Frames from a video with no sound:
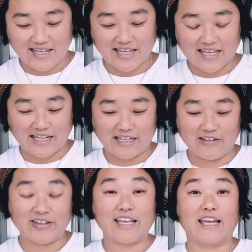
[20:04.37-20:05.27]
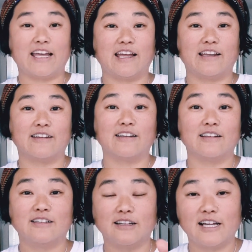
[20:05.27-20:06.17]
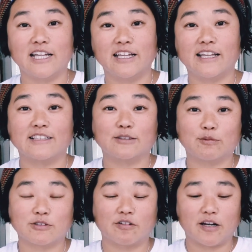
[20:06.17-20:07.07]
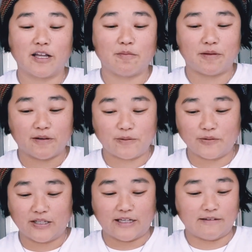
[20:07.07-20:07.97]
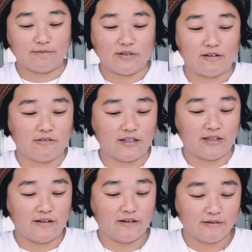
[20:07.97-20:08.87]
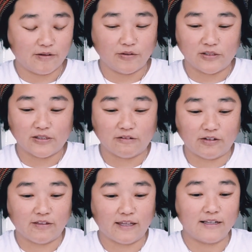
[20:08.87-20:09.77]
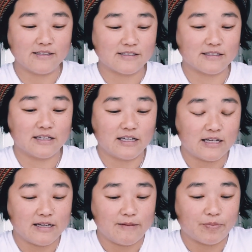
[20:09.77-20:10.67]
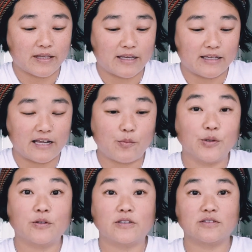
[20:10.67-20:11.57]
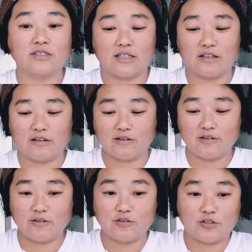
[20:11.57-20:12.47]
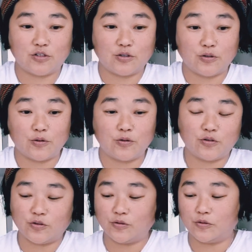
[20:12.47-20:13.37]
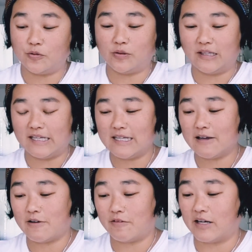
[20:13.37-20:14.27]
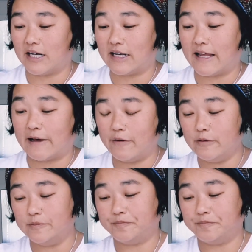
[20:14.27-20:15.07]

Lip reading: And you can like and subscribe and all those lovely things. And I will continue to do Leo right now.